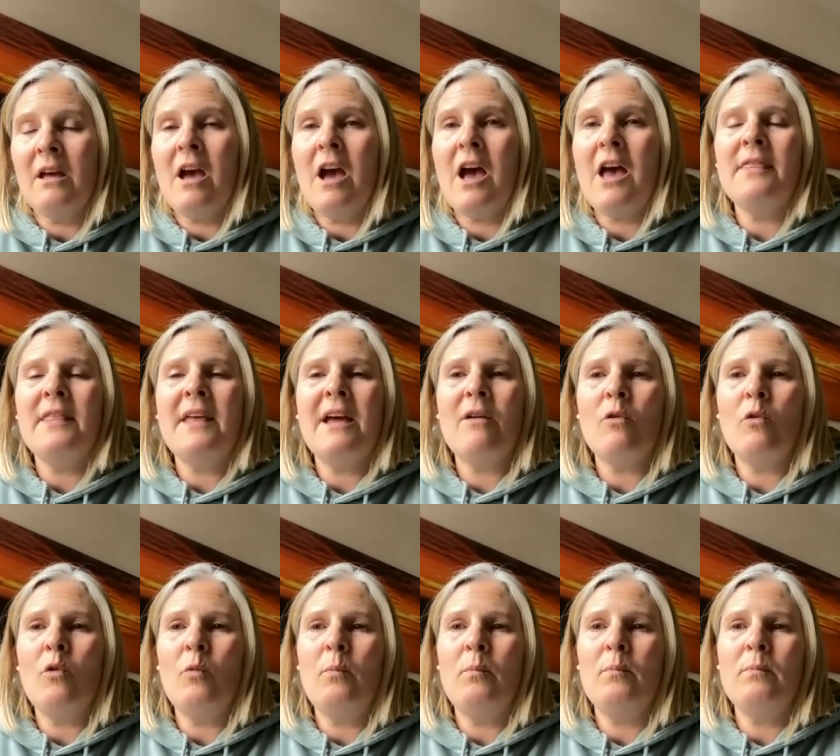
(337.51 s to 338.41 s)
and they're
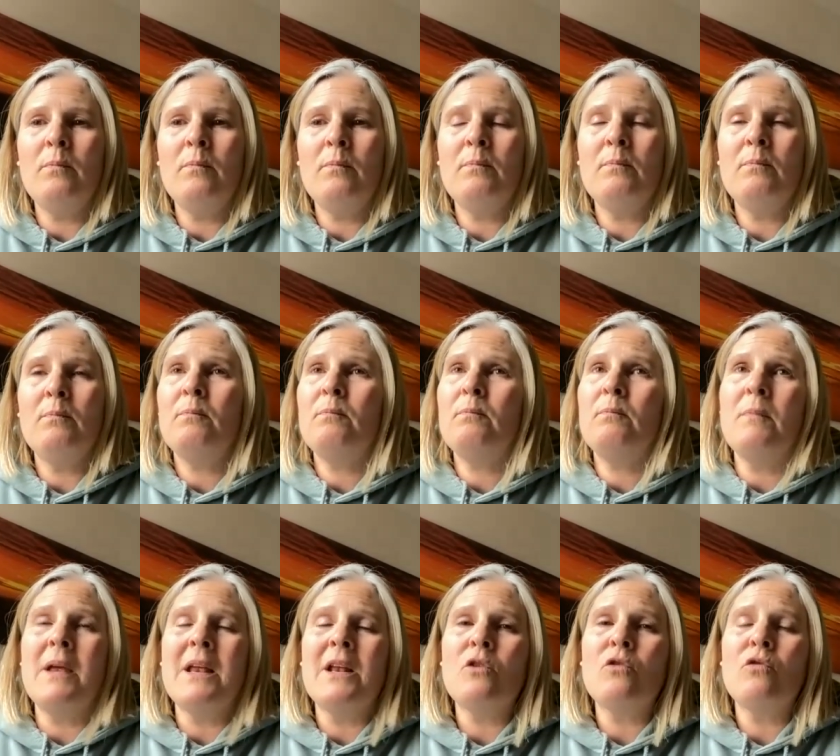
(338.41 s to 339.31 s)
all
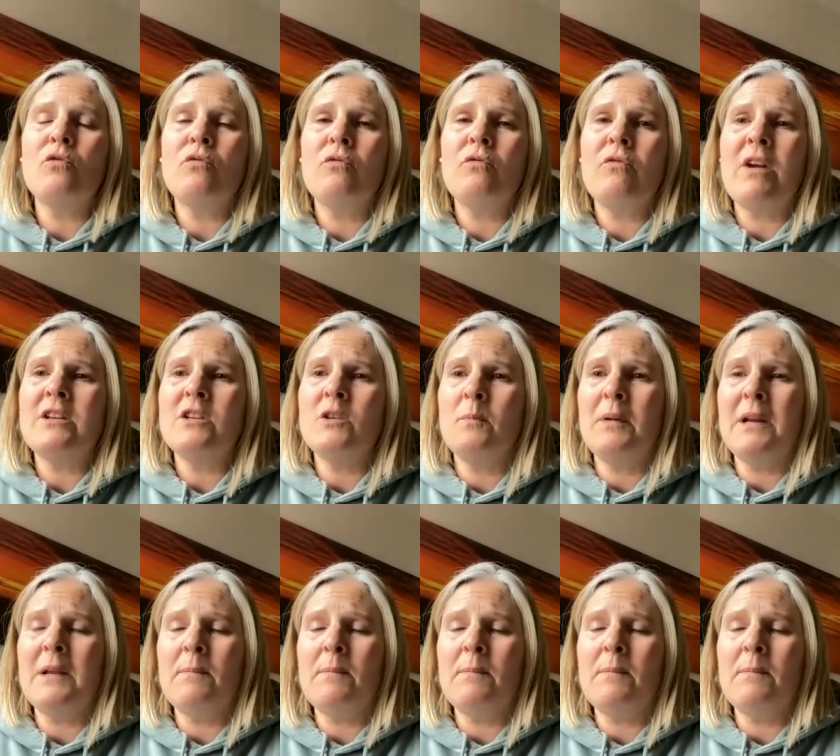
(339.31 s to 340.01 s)
incredibly